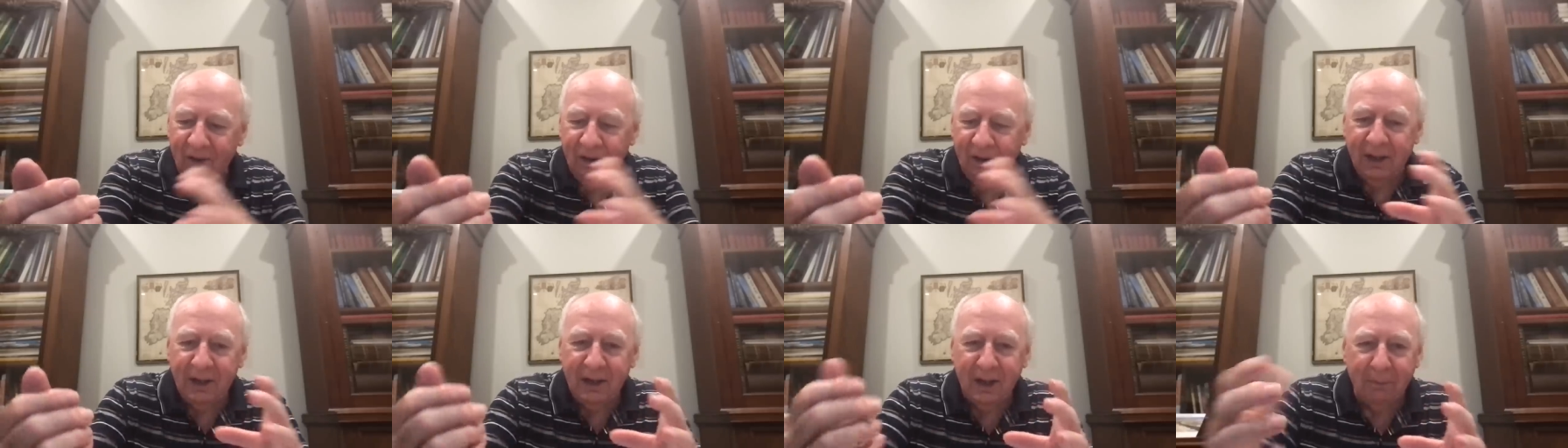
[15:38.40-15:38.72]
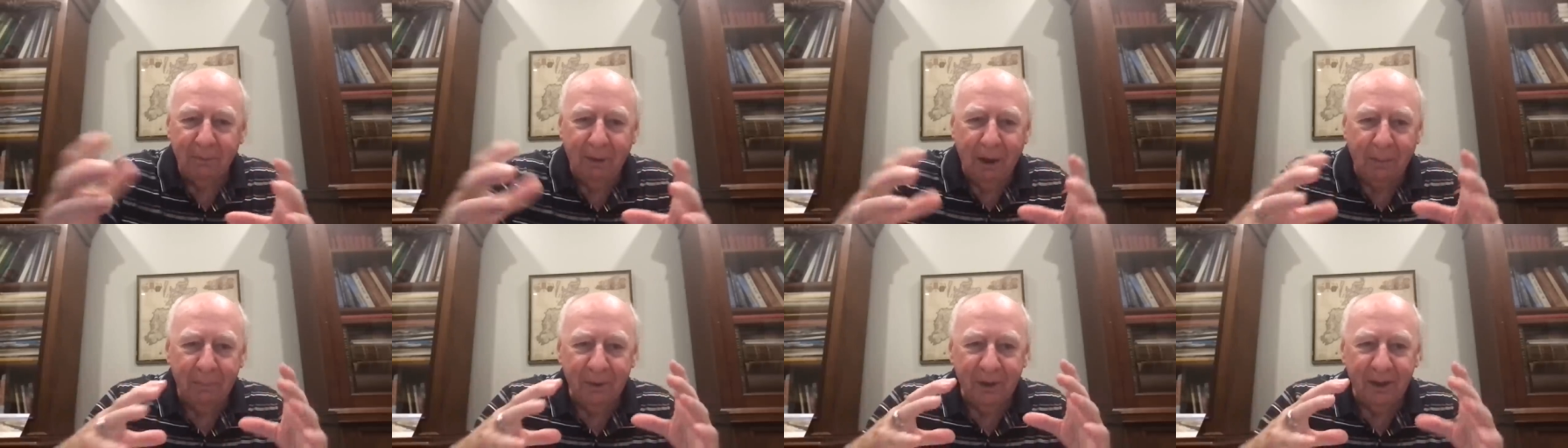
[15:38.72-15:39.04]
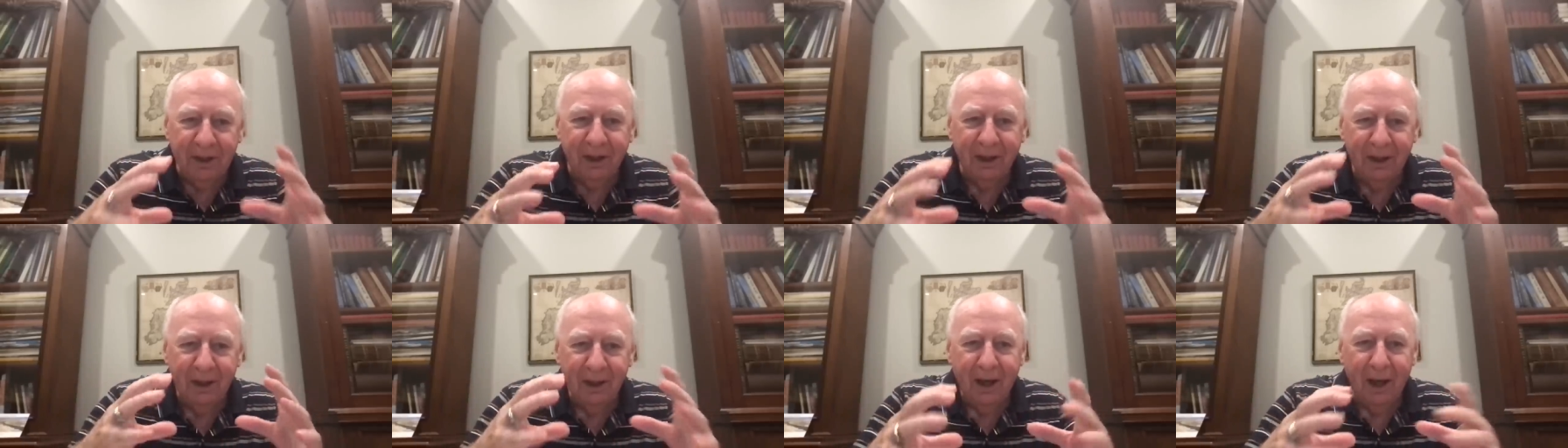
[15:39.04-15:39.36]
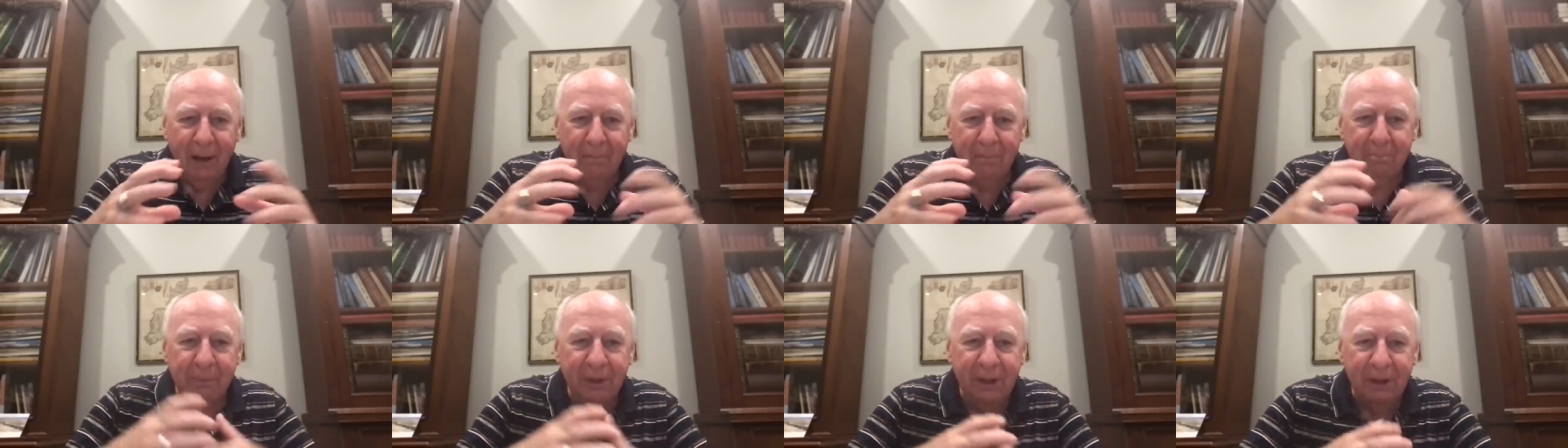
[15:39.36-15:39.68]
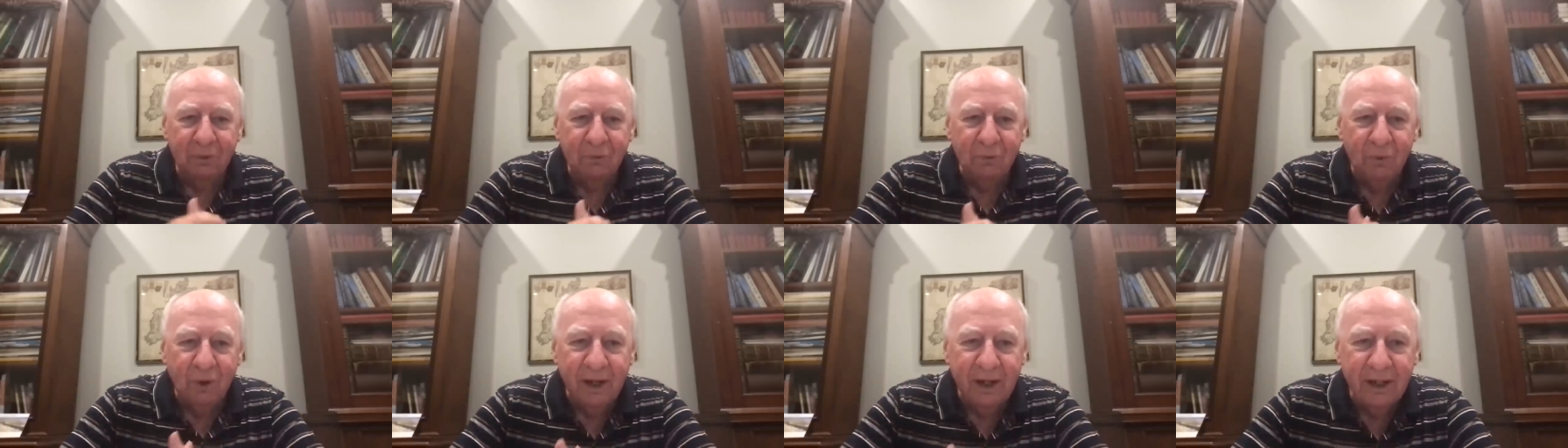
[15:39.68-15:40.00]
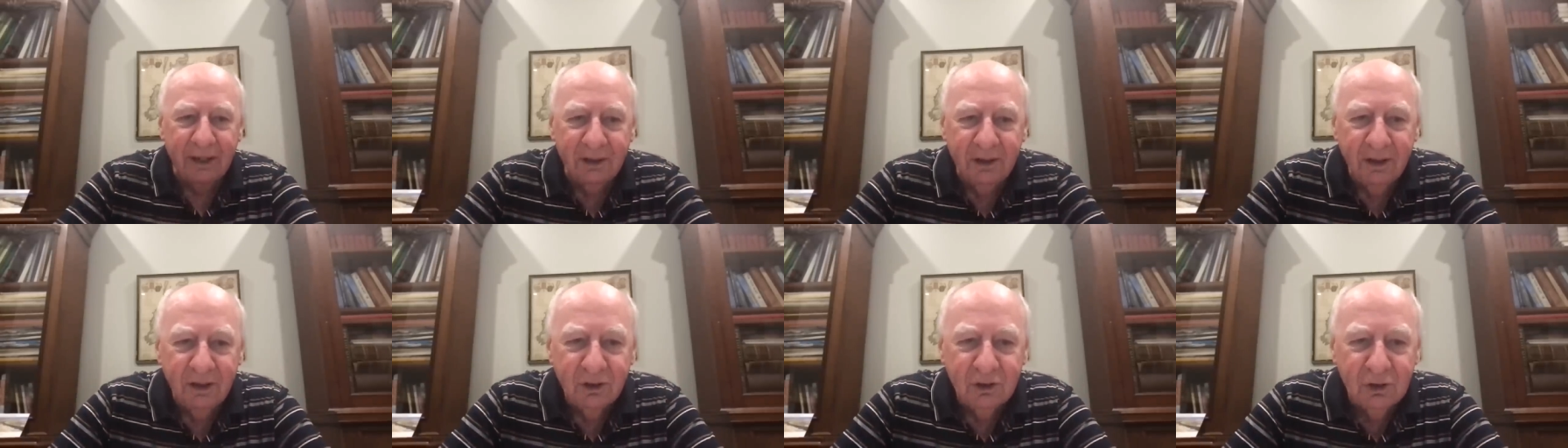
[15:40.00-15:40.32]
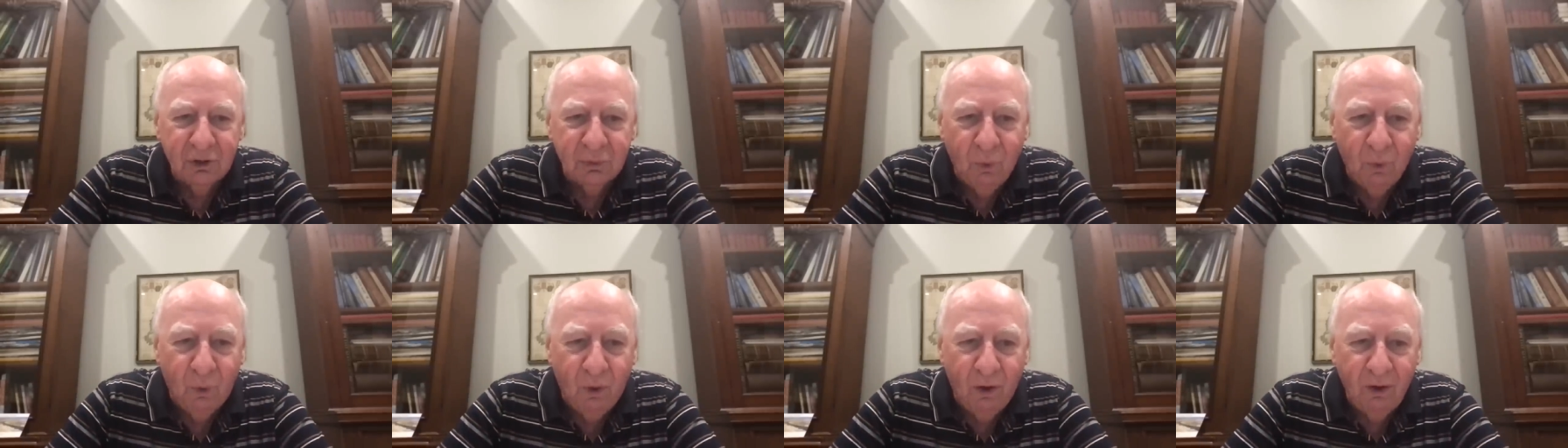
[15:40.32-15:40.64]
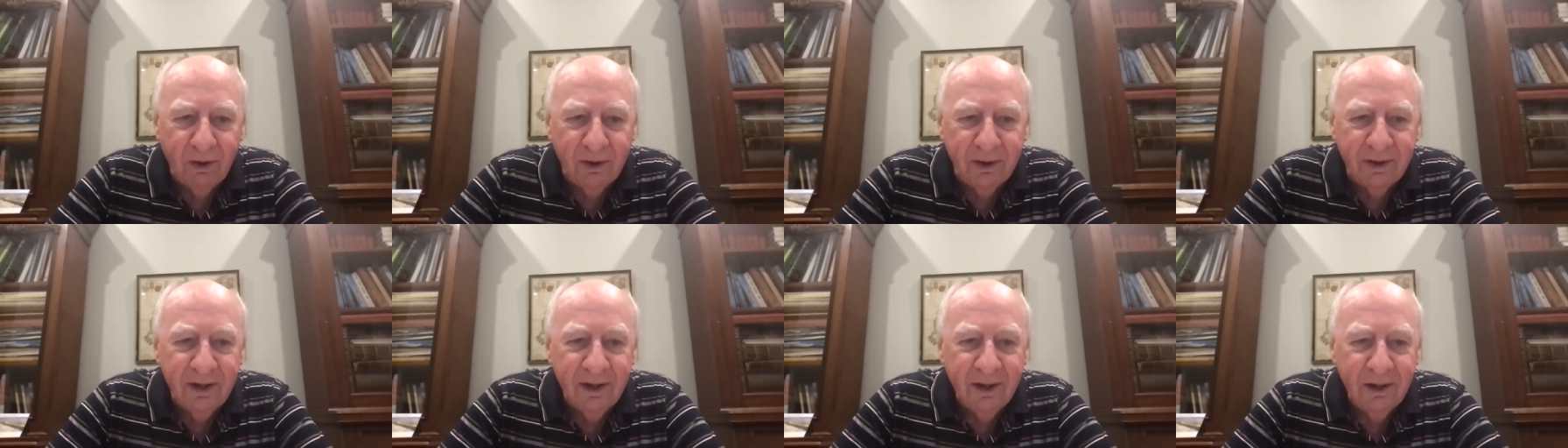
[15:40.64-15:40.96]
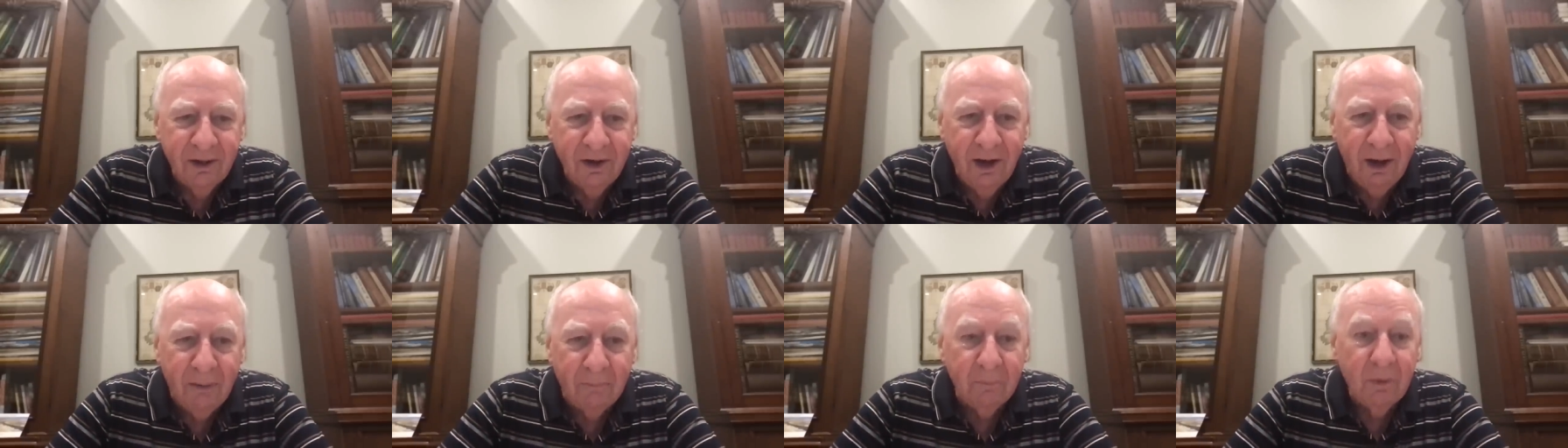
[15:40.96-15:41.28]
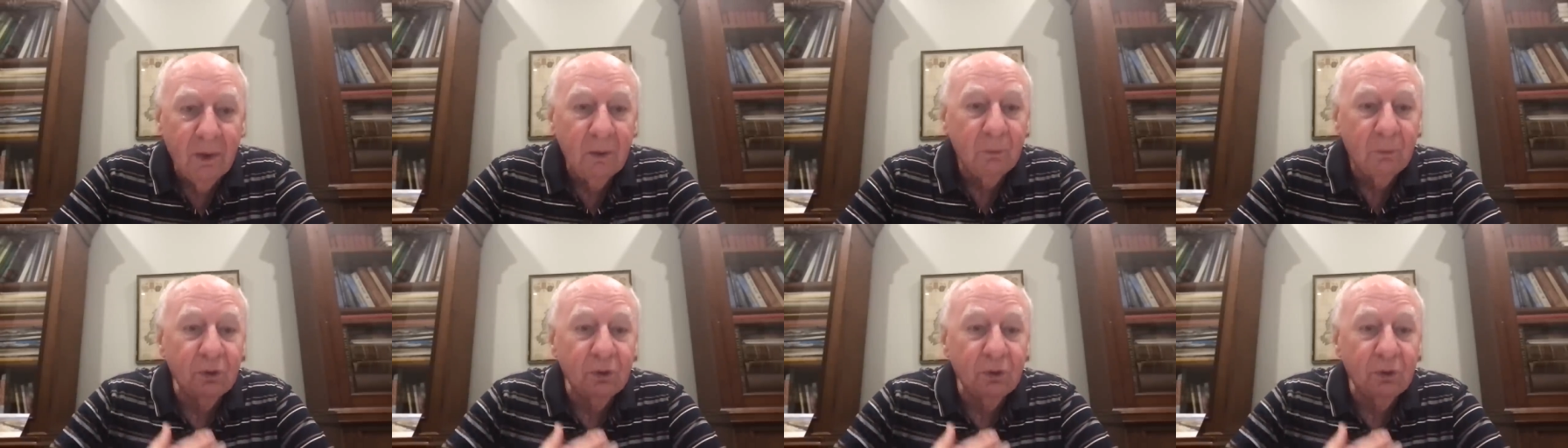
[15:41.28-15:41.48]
I come up in a, a big red swollen lump,